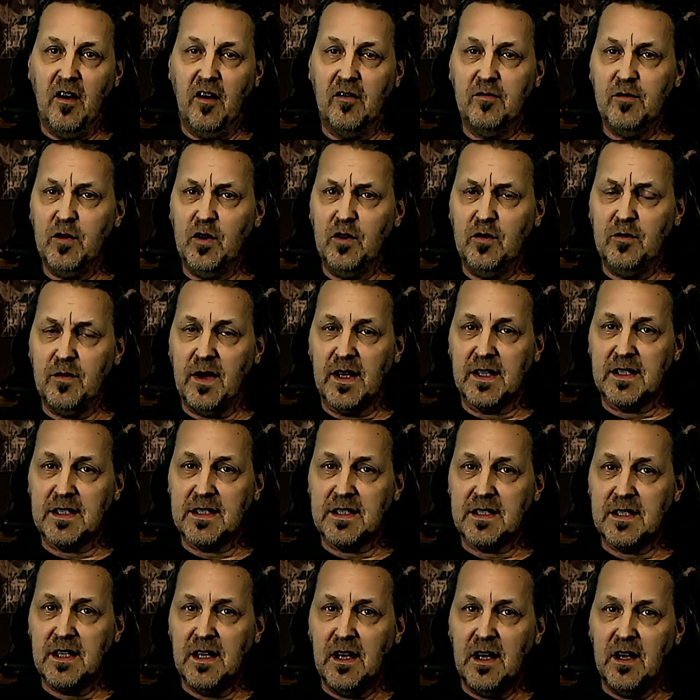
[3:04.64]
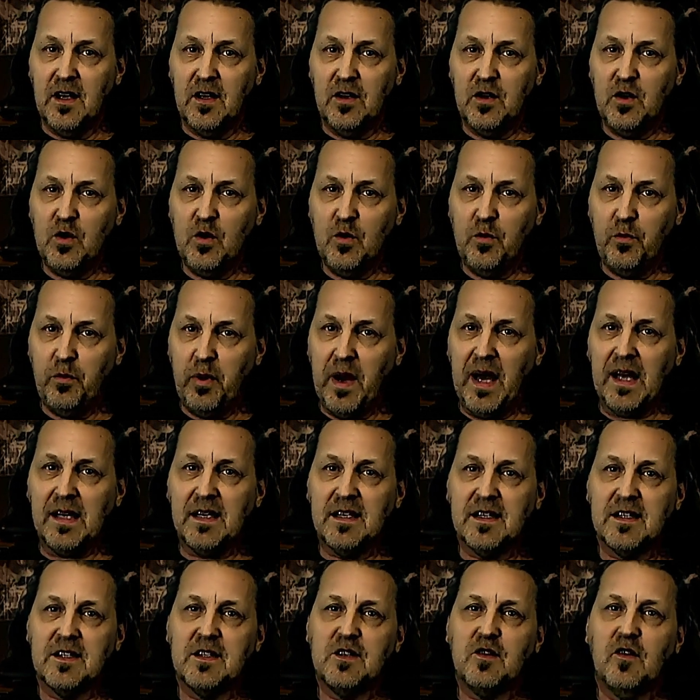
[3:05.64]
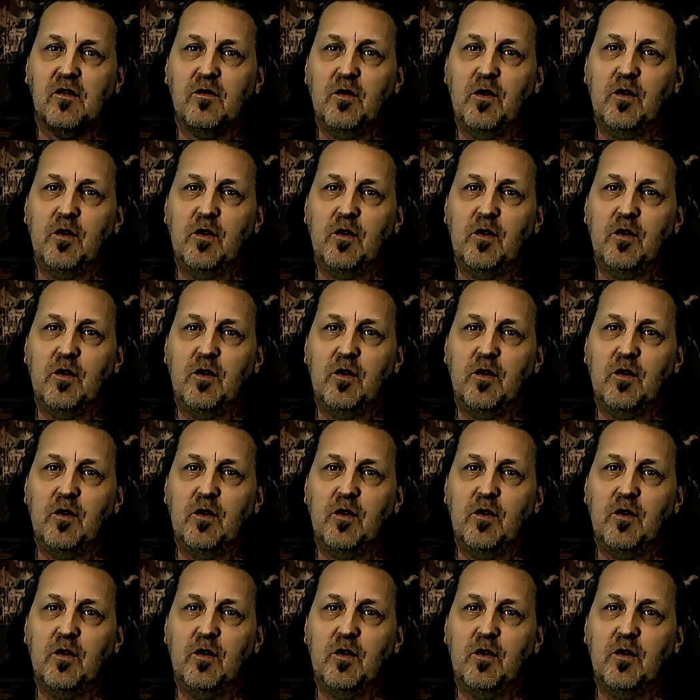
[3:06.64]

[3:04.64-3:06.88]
of movements, new patterns of